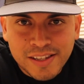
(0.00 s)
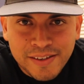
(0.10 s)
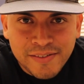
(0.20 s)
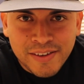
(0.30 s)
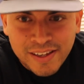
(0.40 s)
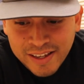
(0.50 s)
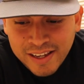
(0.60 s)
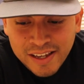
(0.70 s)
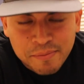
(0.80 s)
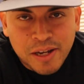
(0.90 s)
live
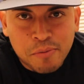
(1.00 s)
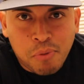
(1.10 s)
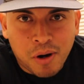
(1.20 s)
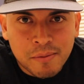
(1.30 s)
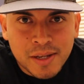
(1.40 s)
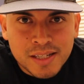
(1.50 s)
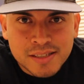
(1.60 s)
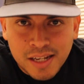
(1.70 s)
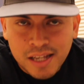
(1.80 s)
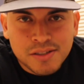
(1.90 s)
in my apartment
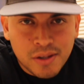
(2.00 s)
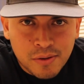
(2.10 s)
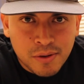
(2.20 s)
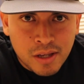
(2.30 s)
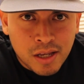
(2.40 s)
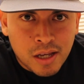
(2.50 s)
in San Angelo,